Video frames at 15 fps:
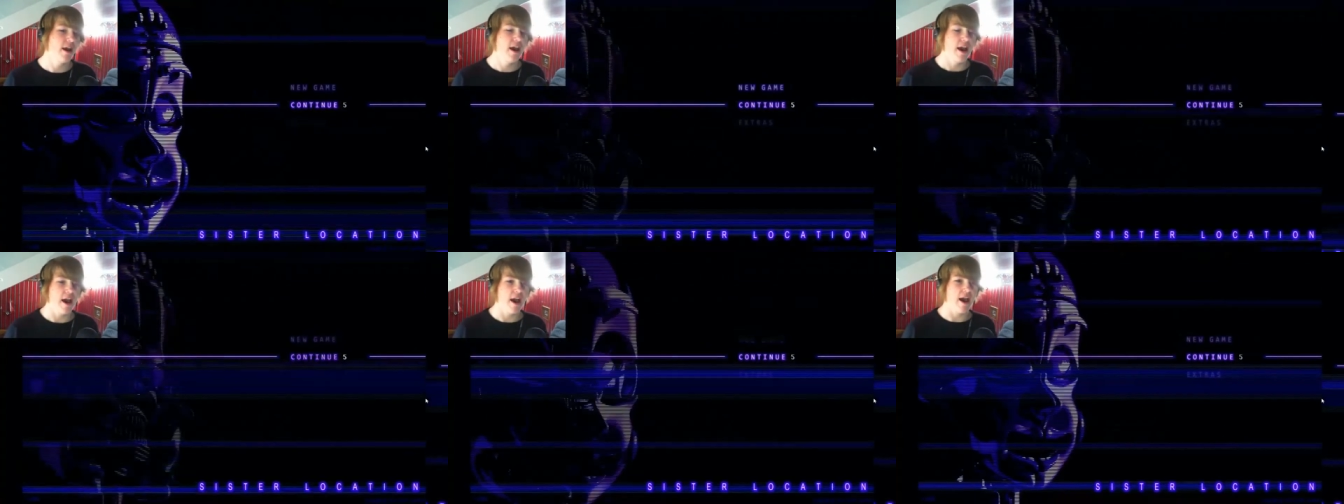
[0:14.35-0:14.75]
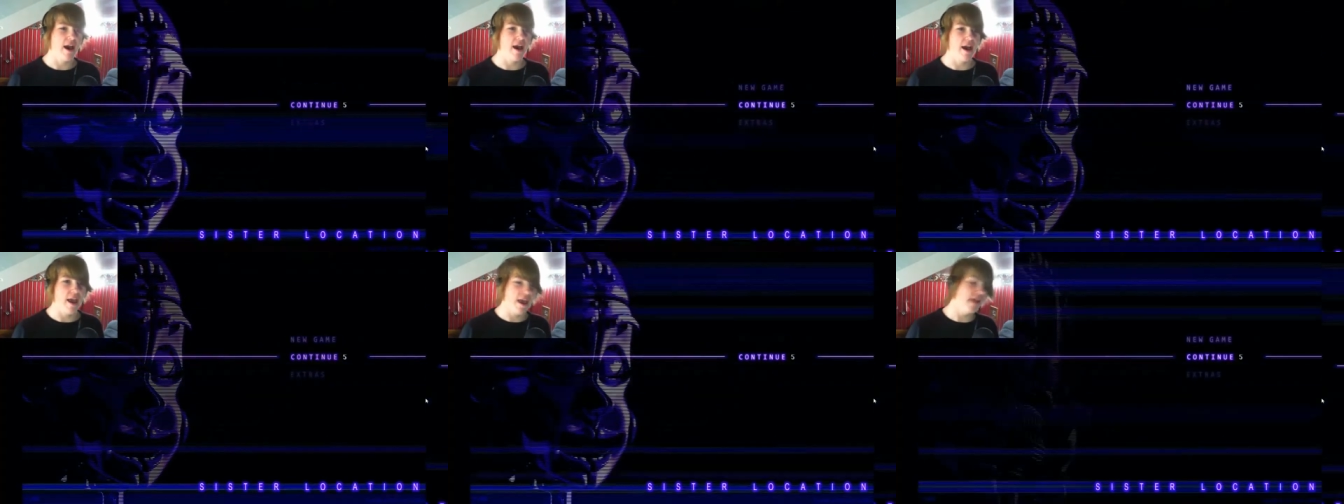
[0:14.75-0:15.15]

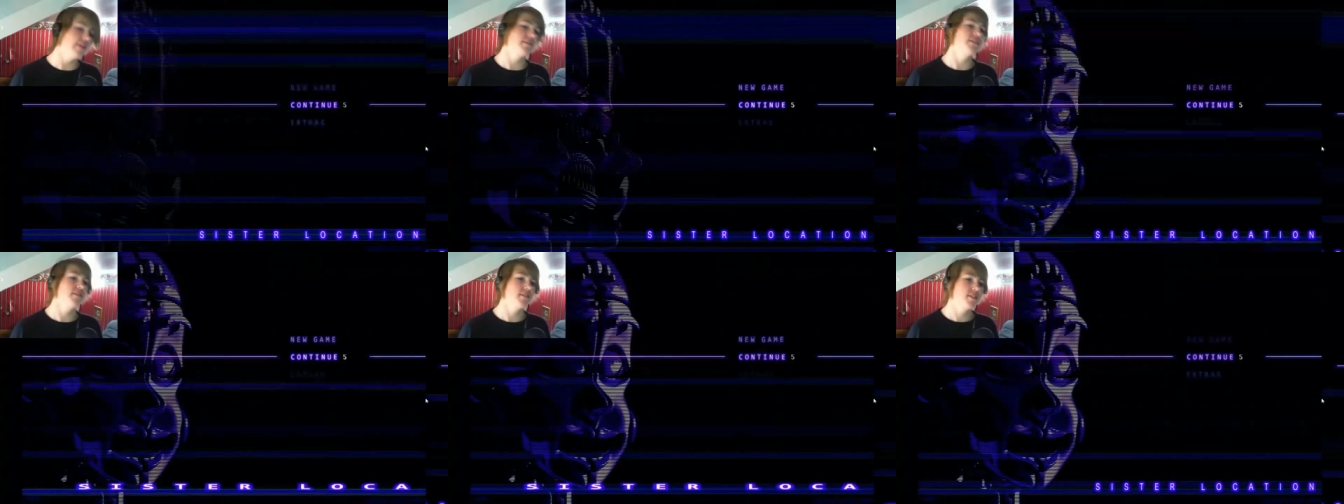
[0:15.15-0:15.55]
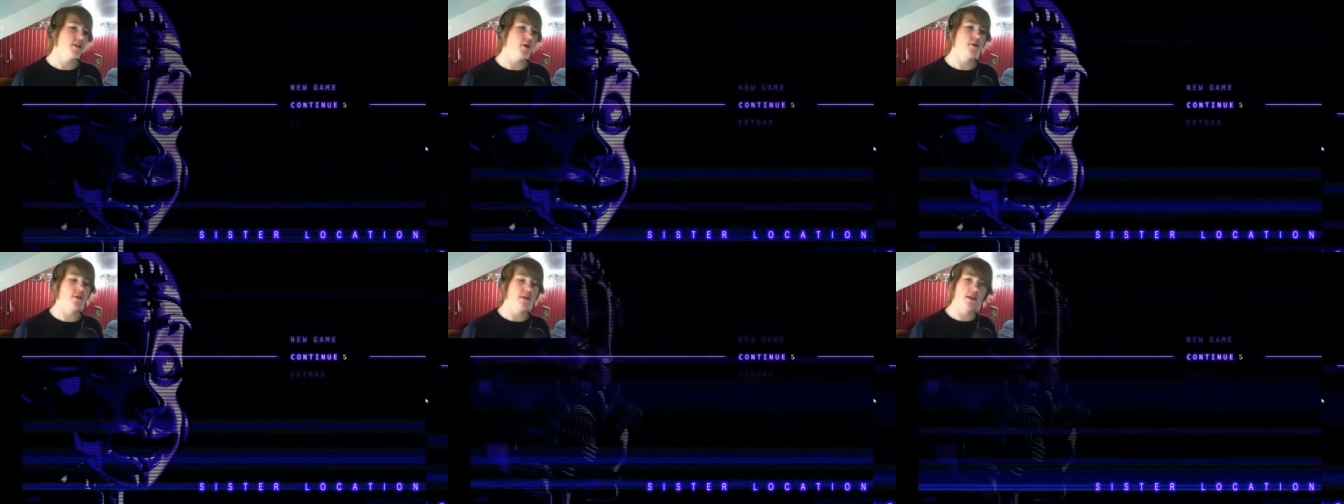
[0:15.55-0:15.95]
Uh, and
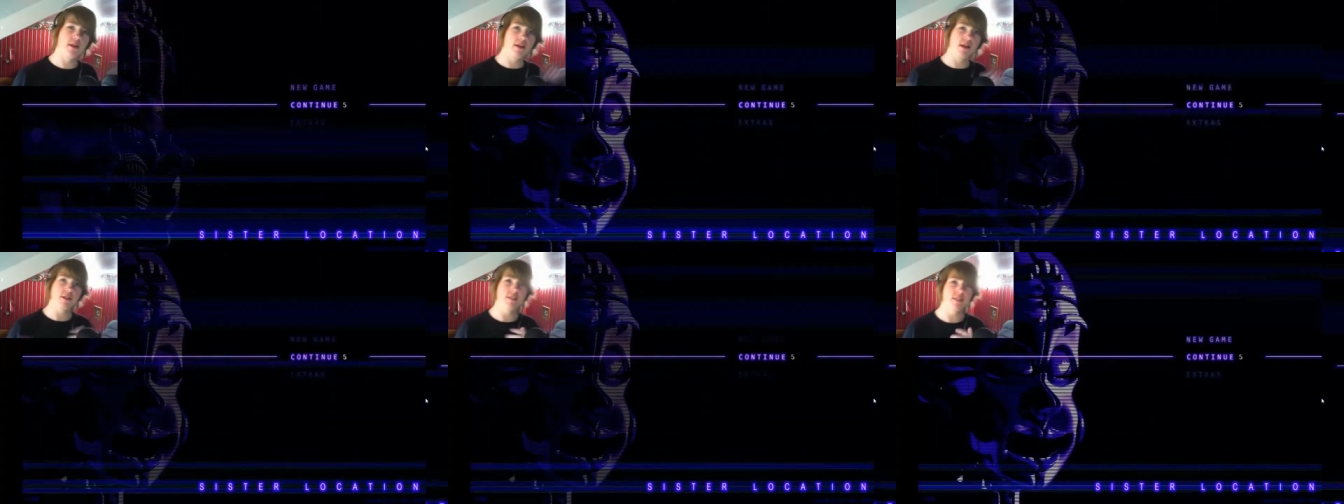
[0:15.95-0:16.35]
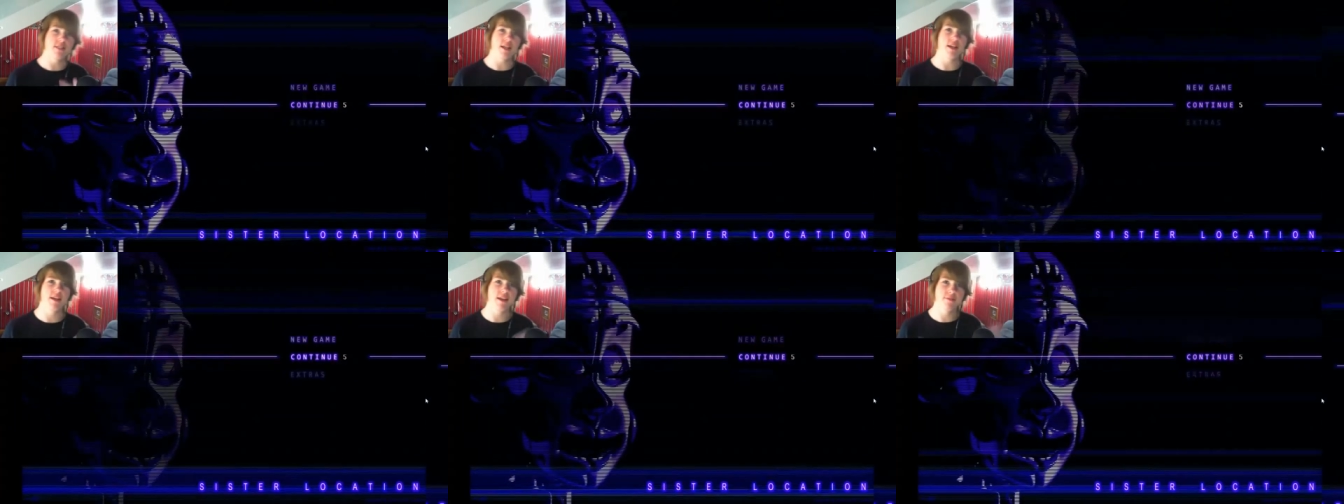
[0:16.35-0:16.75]
so, because it's
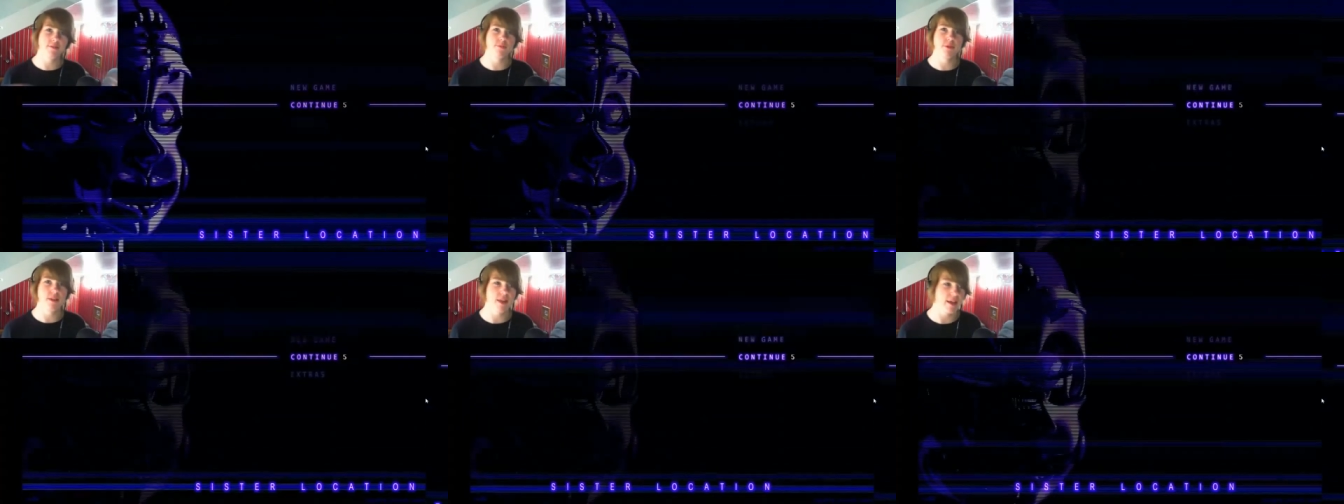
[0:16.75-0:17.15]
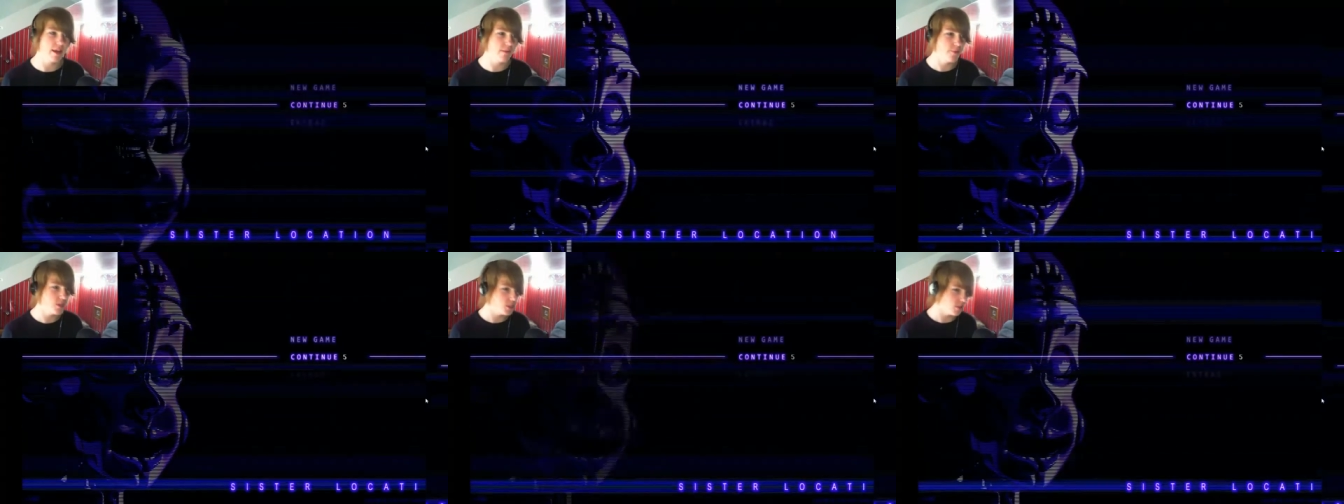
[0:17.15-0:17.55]
like giving me like a
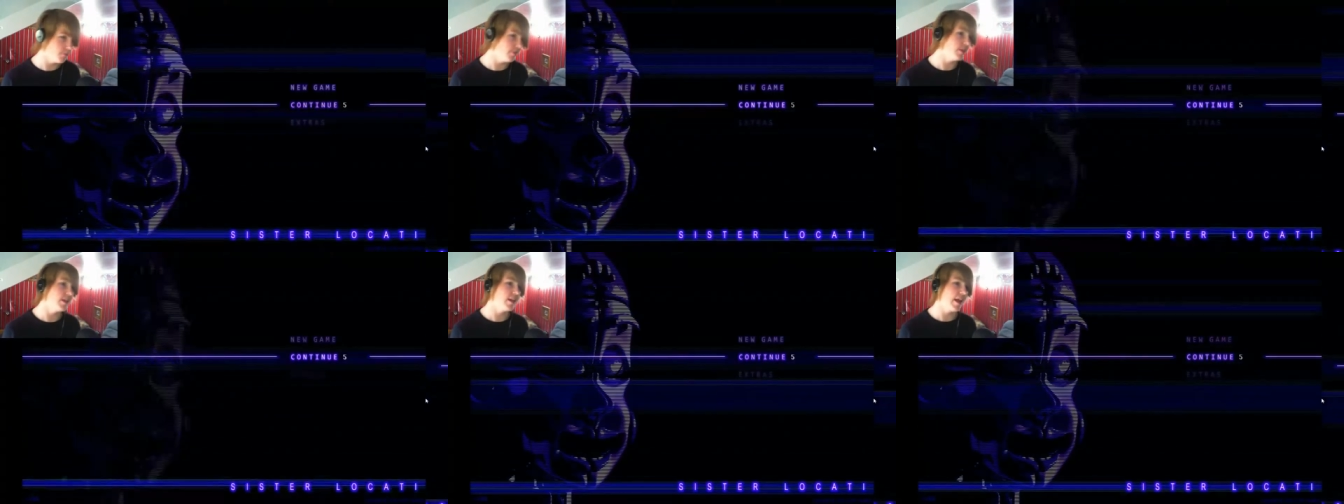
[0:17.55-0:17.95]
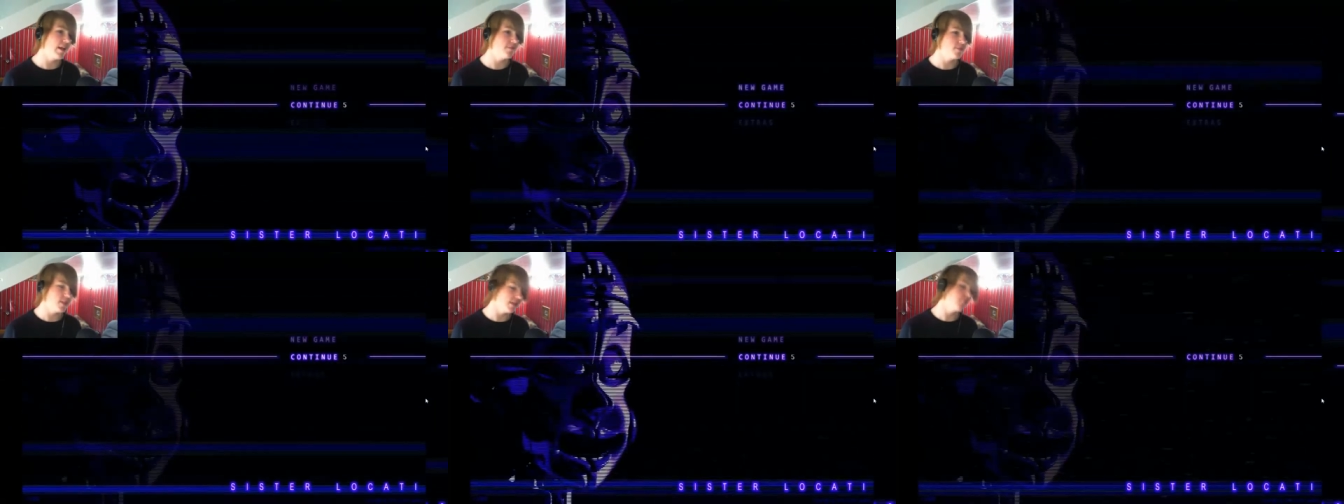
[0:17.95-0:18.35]
bunch of mini
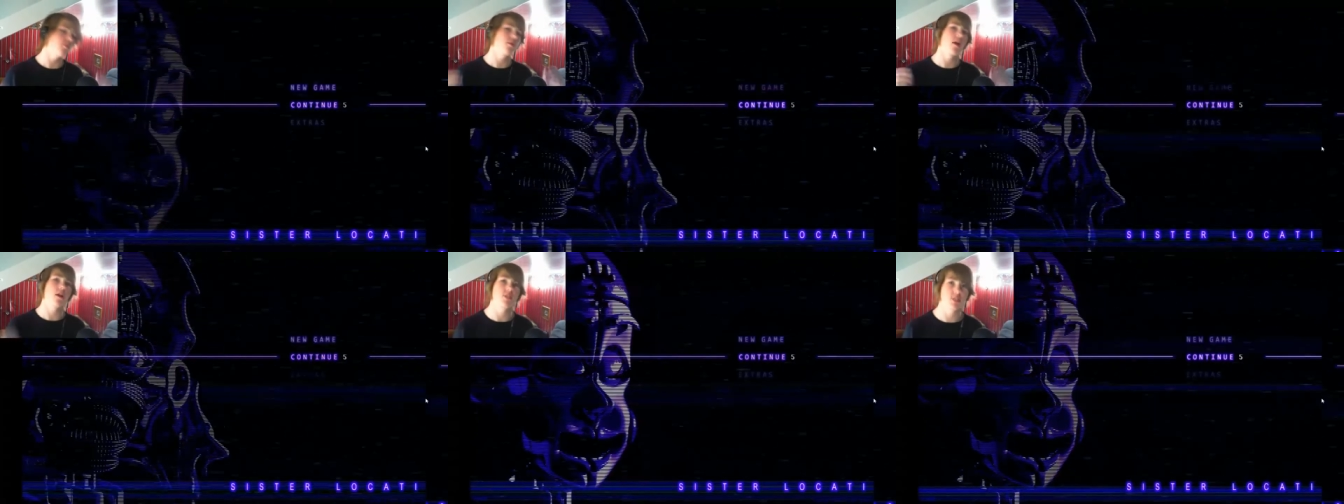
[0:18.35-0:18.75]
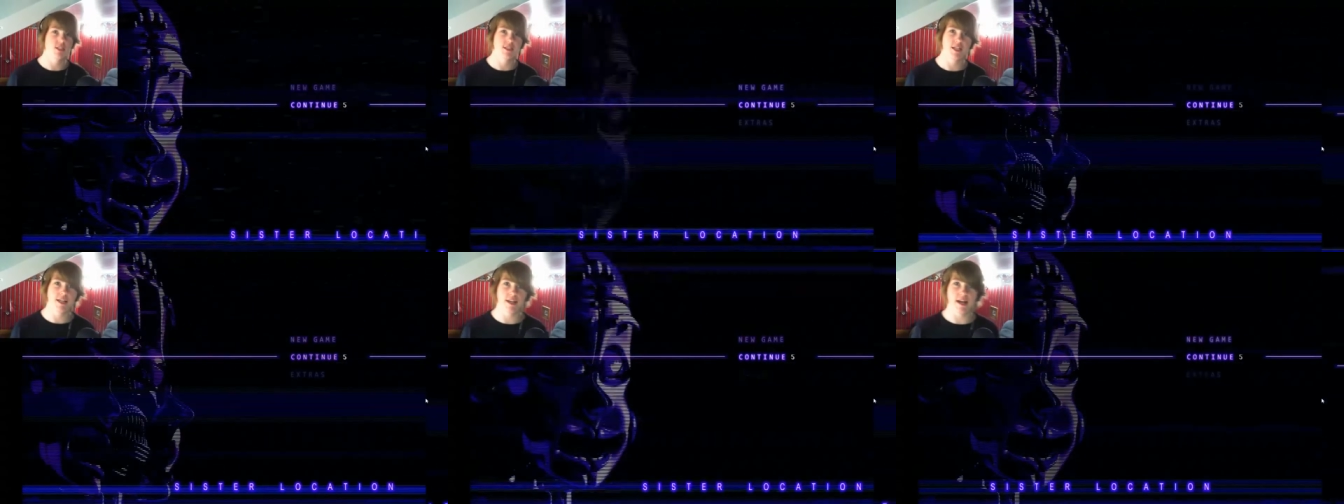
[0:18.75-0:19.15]
games, and we're not just
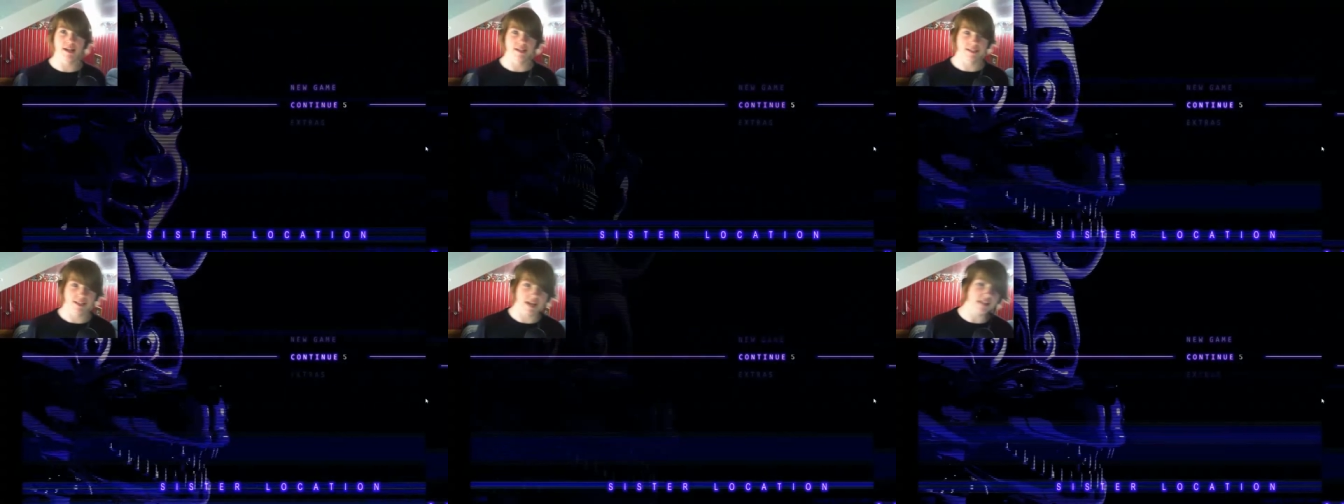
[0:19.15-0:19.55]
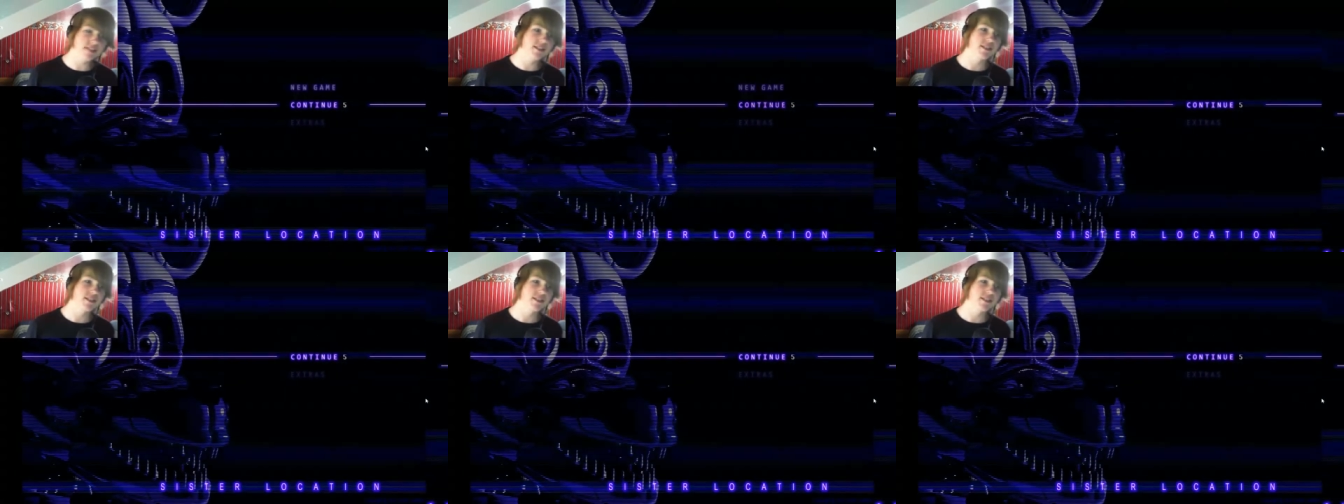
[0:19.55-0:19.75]
sitting at a desk,